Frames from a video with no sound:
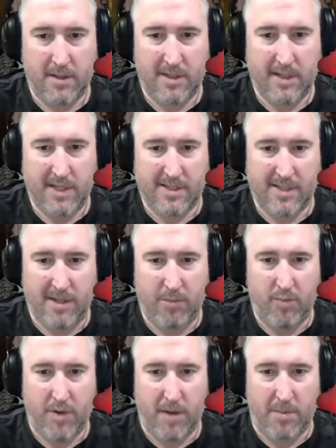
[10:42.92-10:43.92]
Guessing
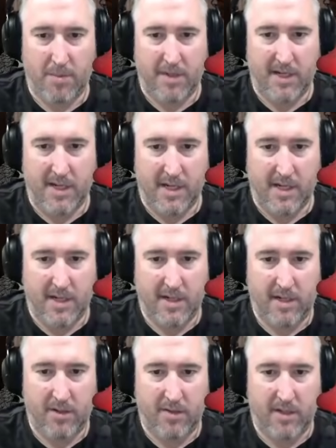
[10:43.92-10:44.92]
probably not.
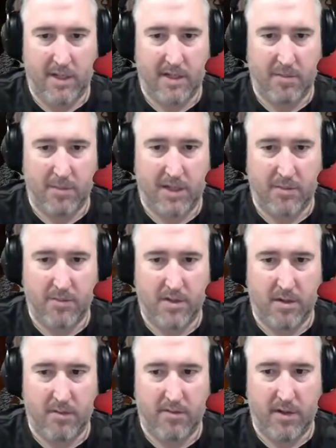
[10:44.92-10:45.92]
He would need to make
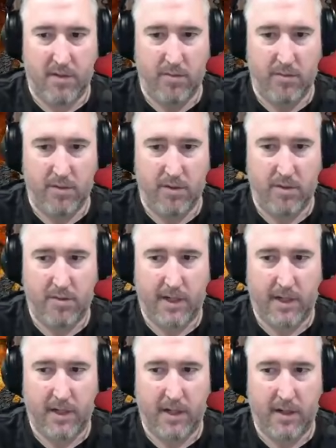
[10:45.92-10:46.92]
himself known real quick
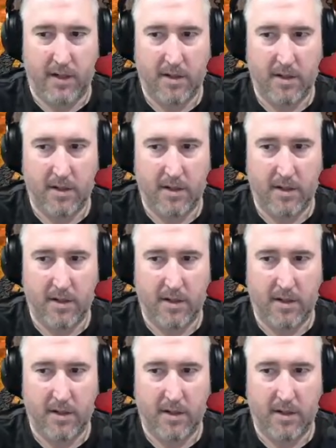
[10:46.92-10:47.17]
here.